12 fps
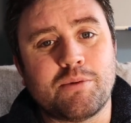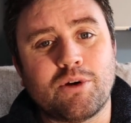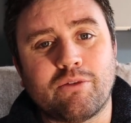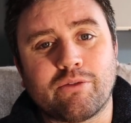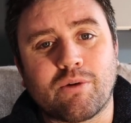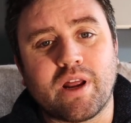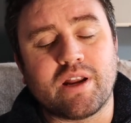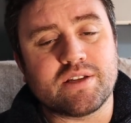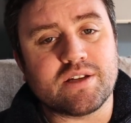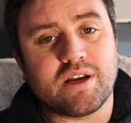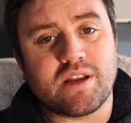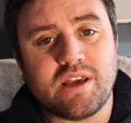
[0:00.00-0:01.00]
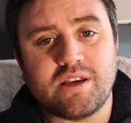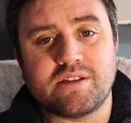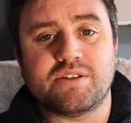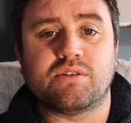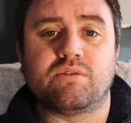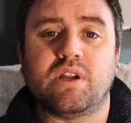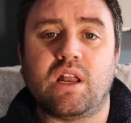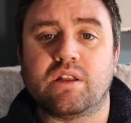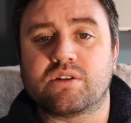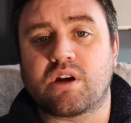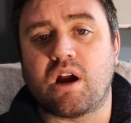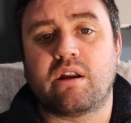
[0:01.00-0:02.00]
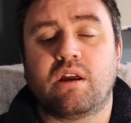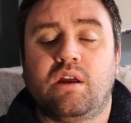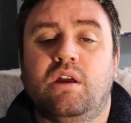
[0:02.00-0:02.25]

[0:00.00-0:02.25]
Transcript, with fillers: be over the right hand side. He is his own knowledge card.